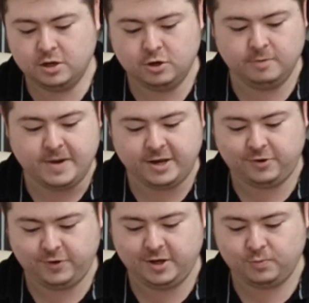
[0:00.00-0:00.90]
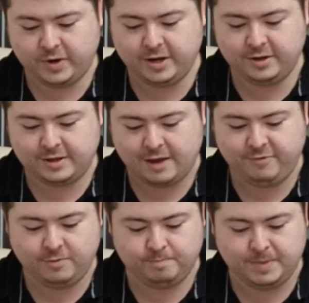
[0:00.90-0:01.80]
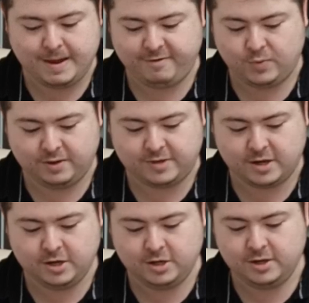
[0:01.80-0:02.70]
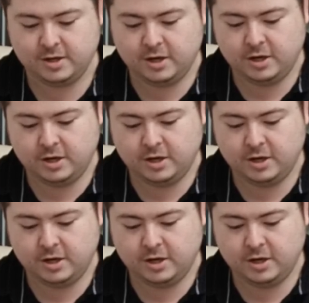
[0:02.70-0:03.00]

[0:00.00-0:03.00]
Low battery, once every, every one second.